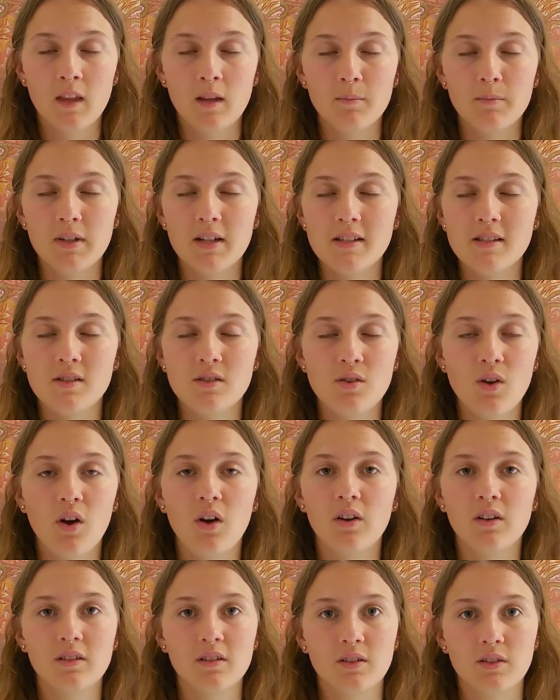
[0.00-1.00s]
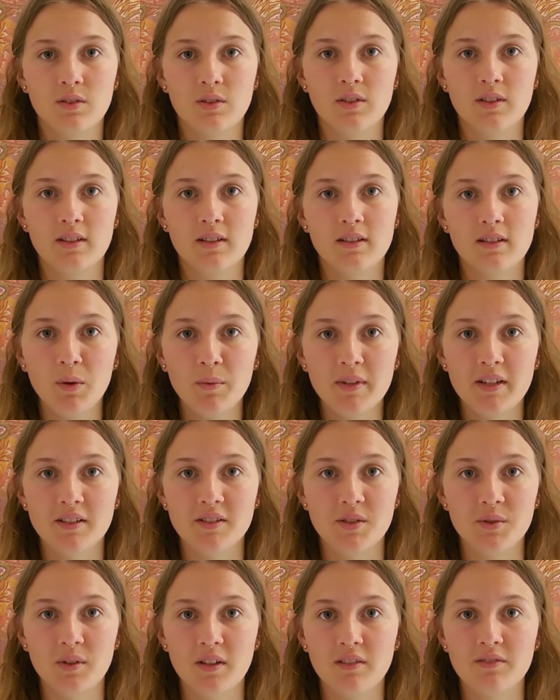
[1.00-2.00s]
But it's not good. What we are
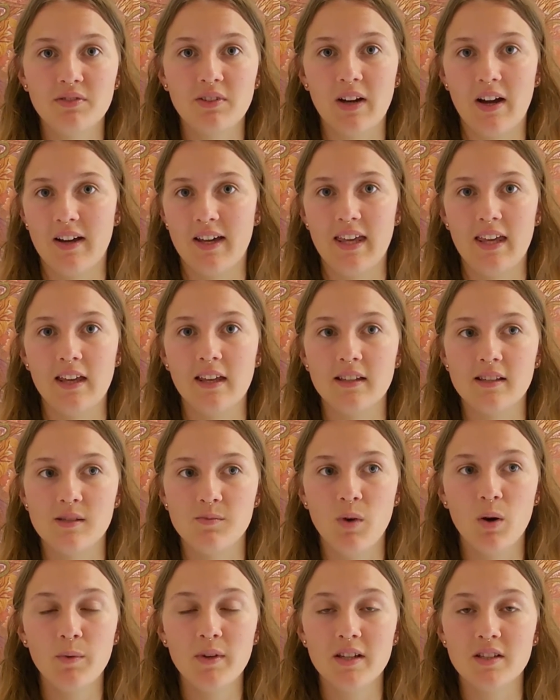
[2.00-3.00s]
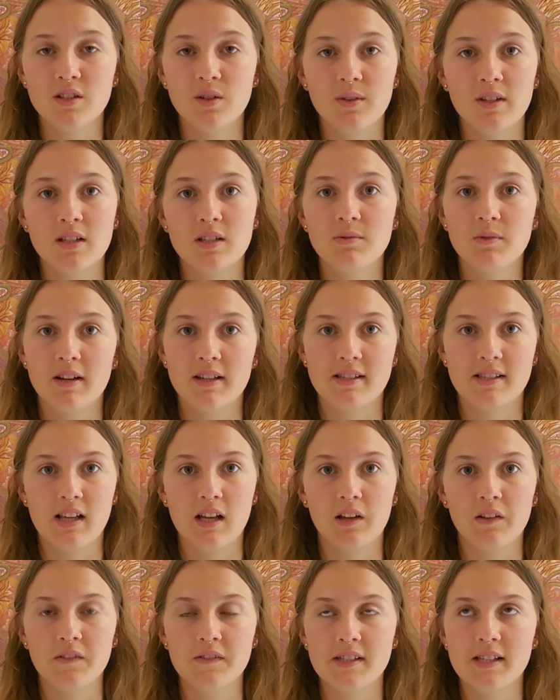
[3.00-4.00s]
doing for our kids, what we are doing to
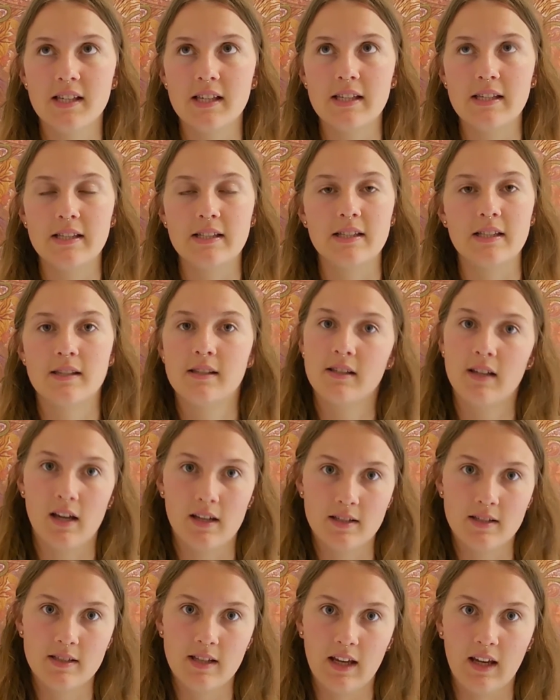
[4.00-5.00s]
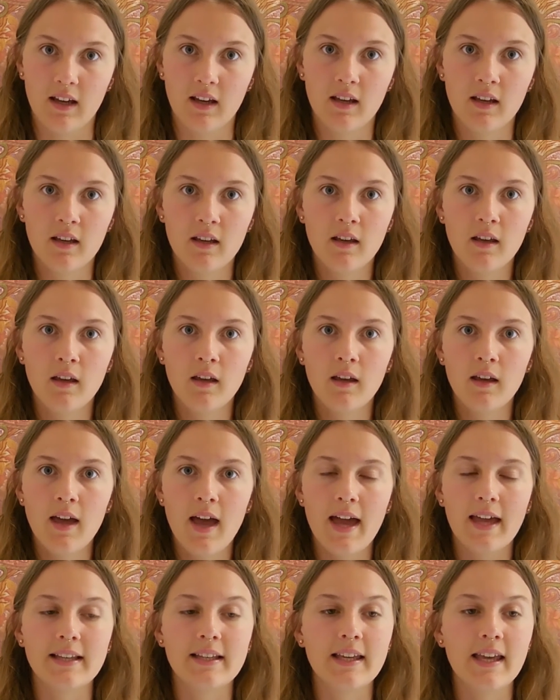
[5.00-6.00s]
ourselves is disgusting.
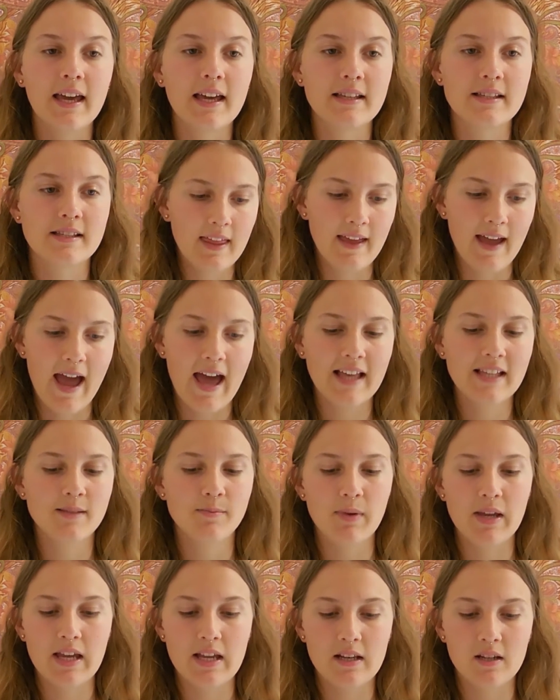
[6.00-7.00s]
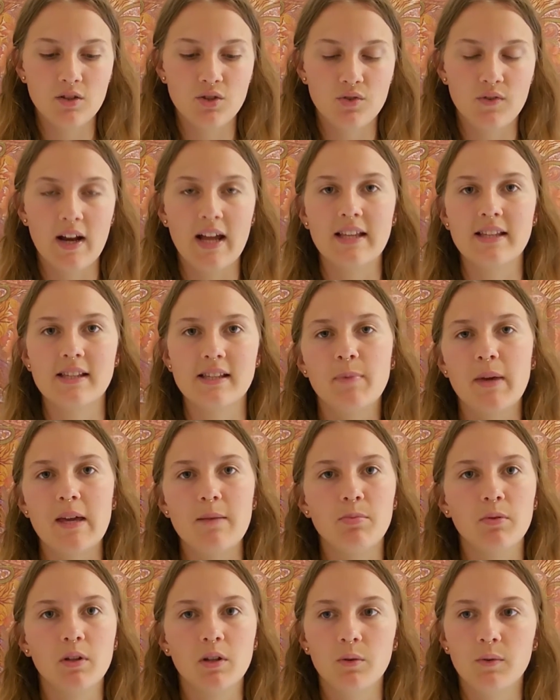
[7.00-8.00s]
And yes, there has been trends,
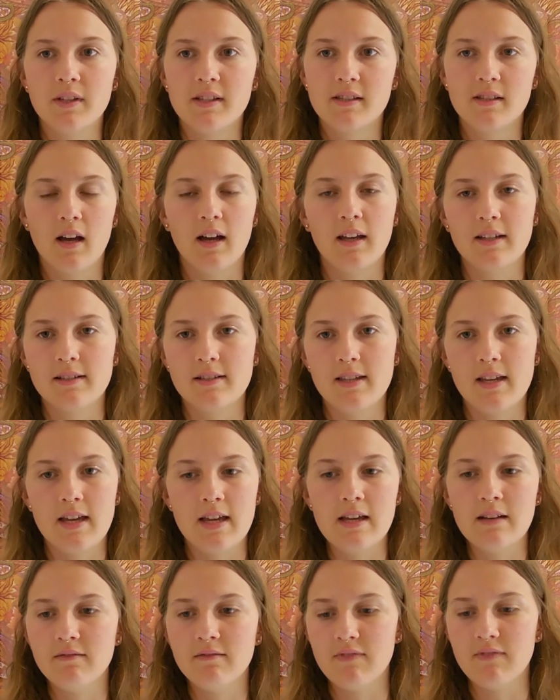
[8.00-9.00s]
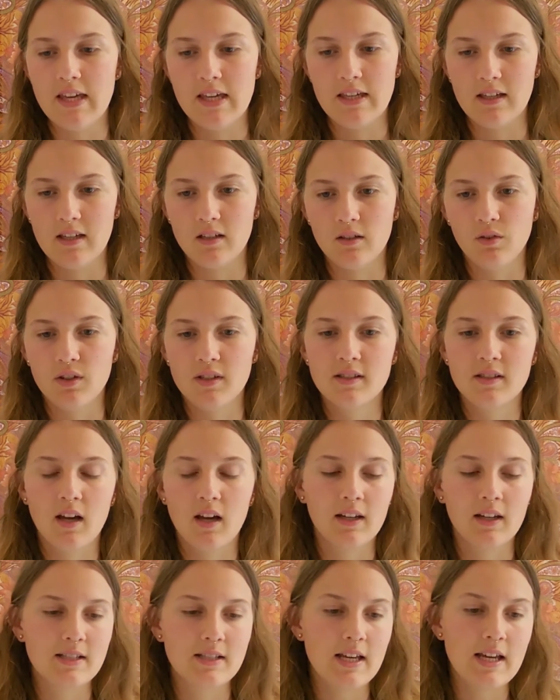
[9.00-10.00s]
people who are starting to eat vegan or are
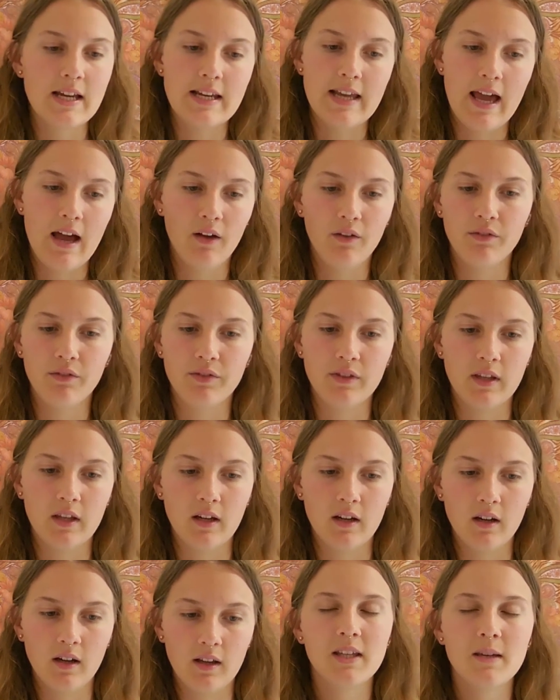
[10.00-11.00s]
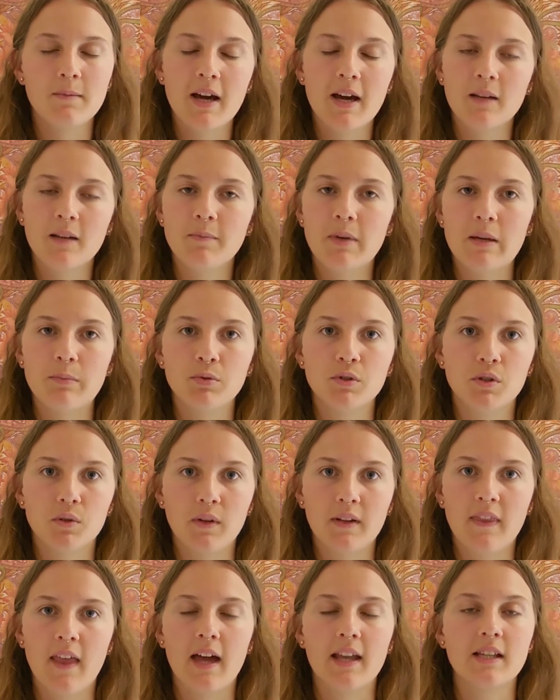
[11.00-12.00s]
starting to eat healthier. The amount of people
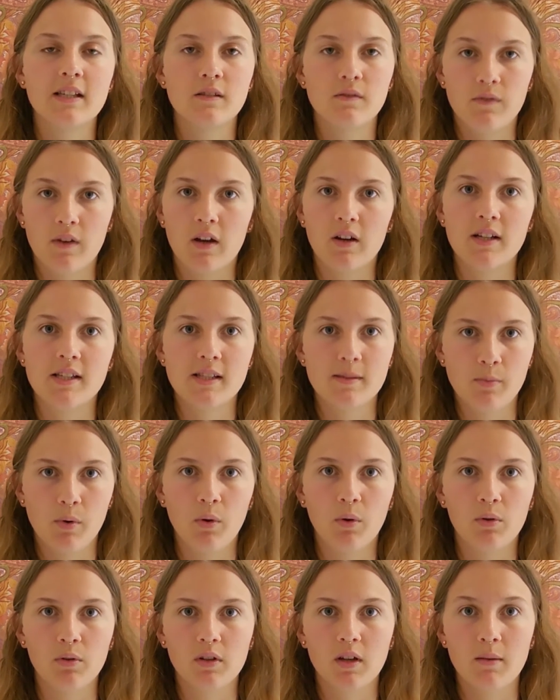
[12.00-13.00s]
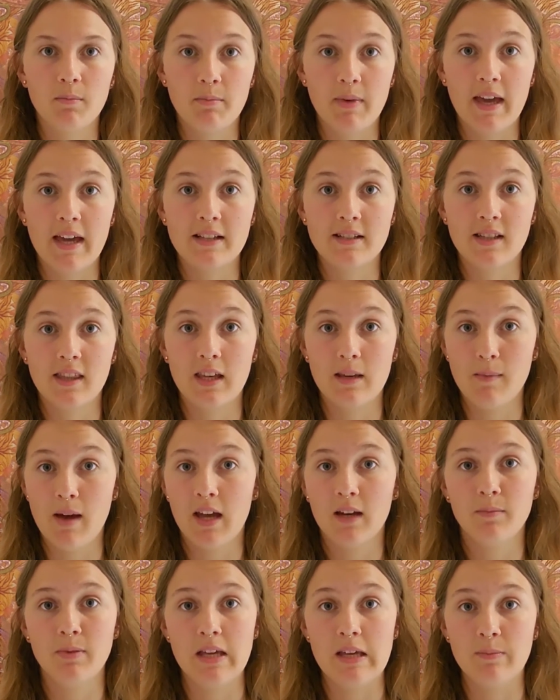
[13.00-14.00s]
doing that is very small compared to the
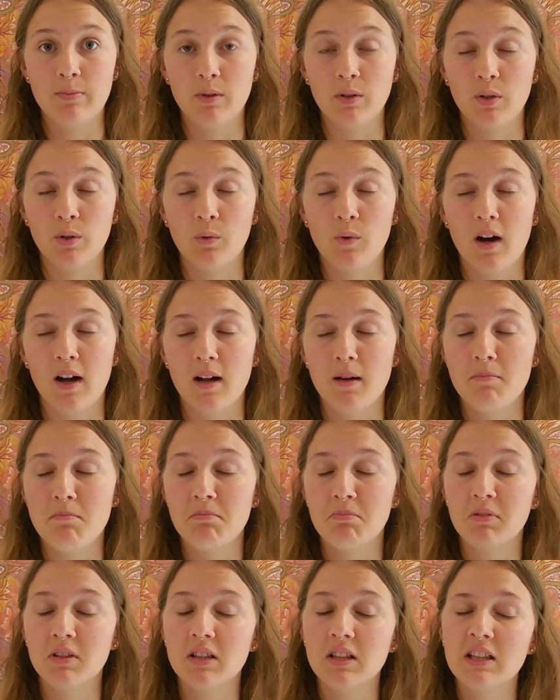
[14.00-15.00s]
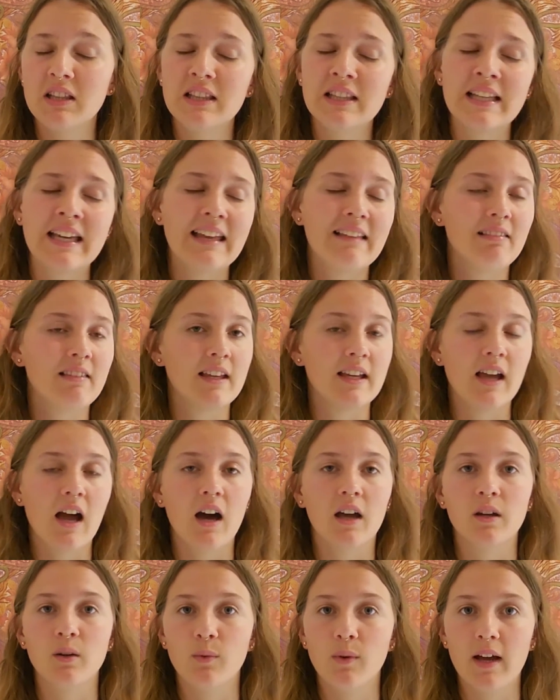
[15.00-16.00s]
amount of people who are completely
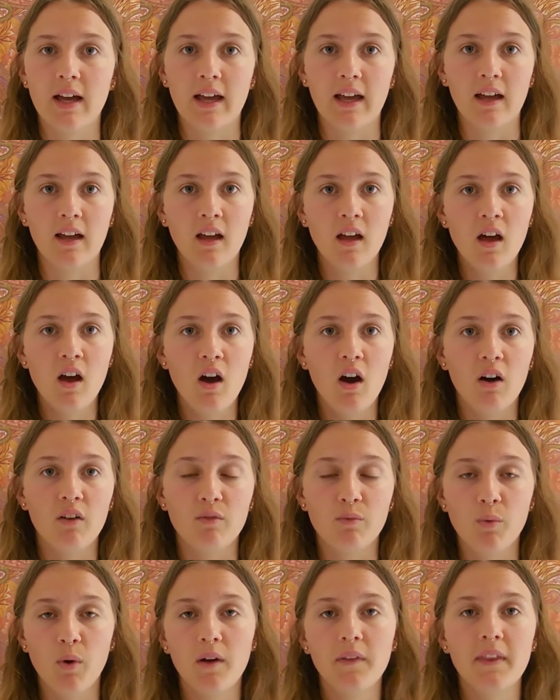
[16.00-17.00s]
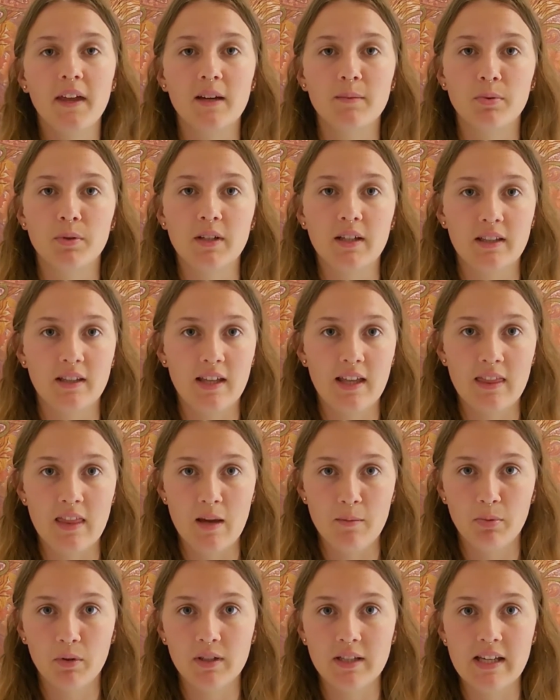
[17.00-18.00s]
unaware of what they're putting in
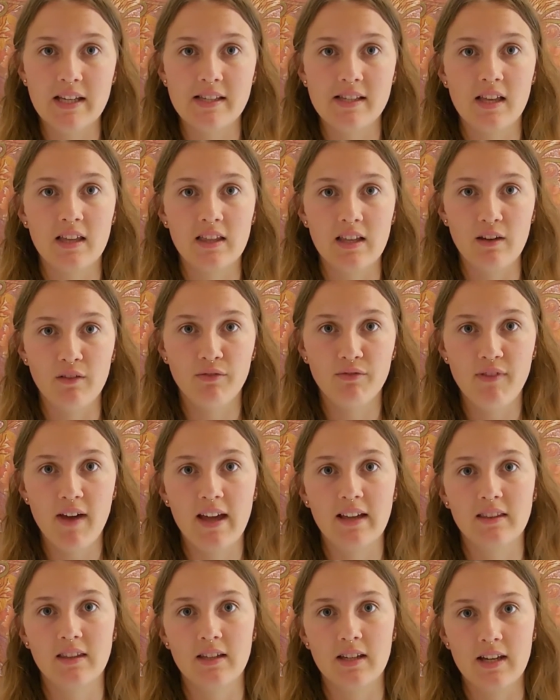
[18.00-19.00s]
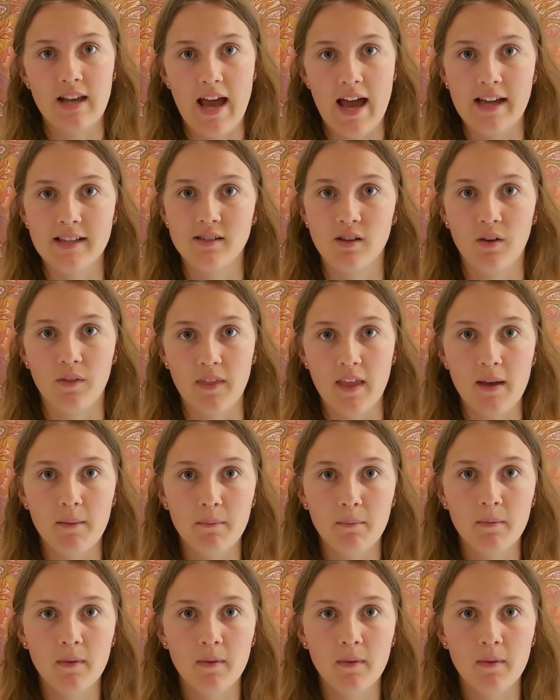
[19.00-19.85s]
their bodies and the effect that it has on them.